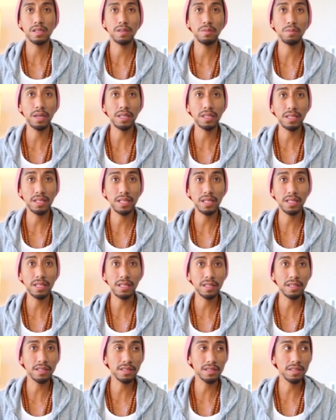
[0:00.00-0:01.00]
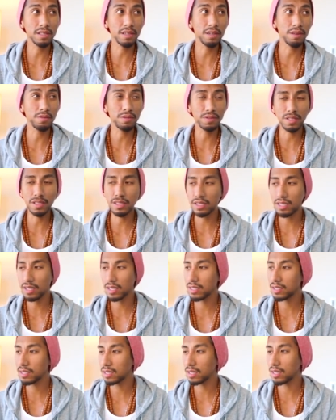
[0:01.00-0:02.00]
Might get a little stiff, just
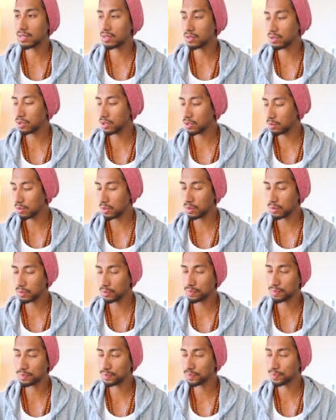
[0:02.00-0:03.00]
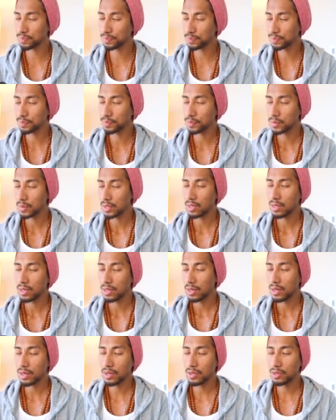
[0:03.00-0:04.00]
saying, Sag. Here we go.
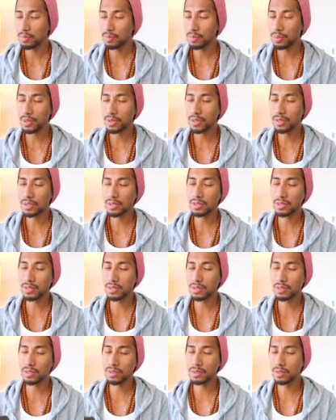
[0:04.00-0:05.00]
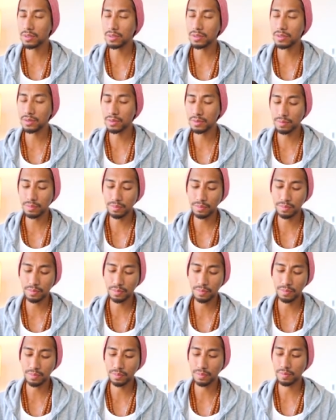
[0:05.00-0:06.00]
Other person.
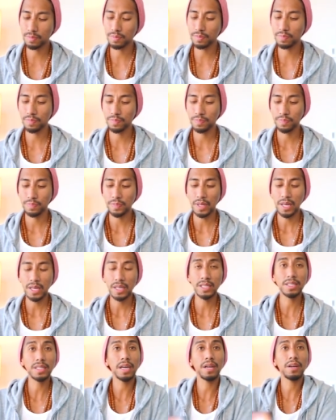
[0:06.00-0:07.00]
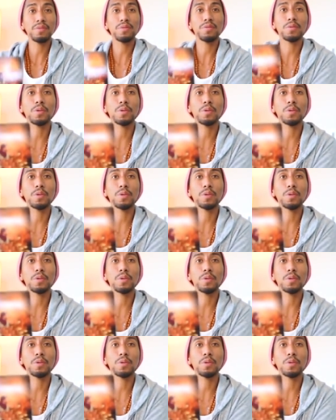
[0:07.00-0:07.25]
Ten of